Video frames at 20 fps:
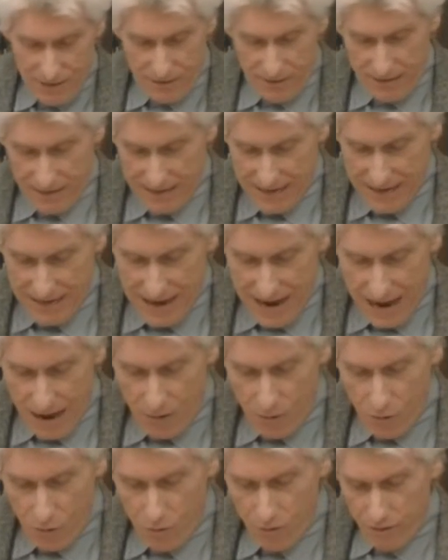either the
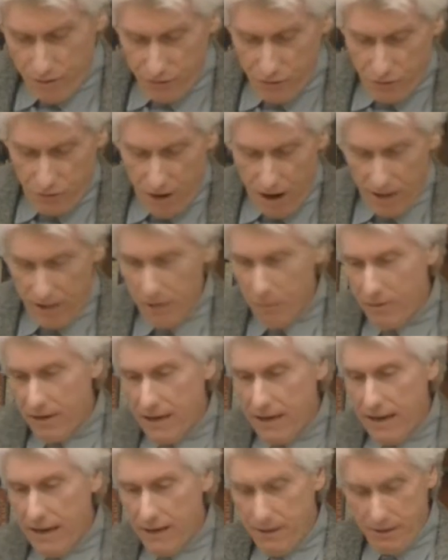canal or the
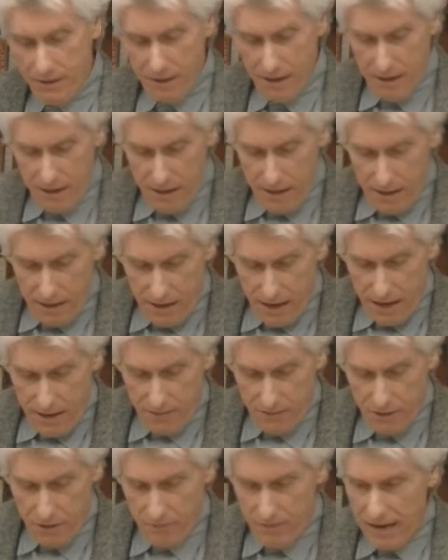road, we can
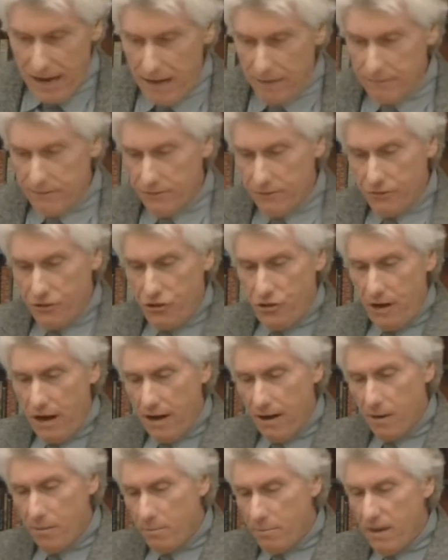uh, no doubt
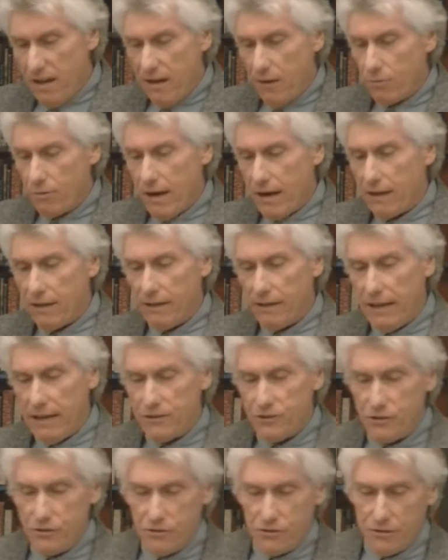share many
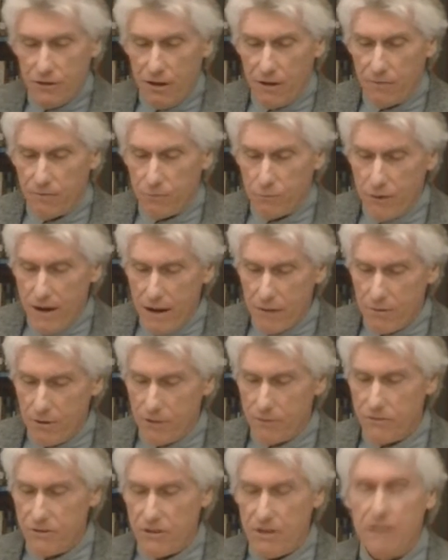recollections of
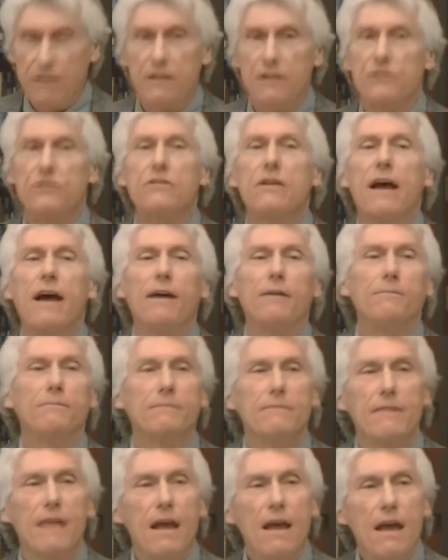railroads in this
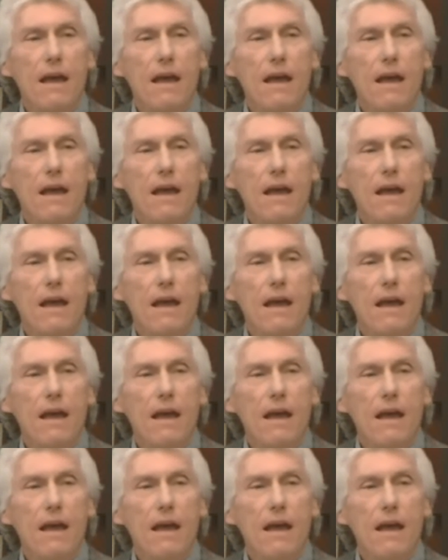town.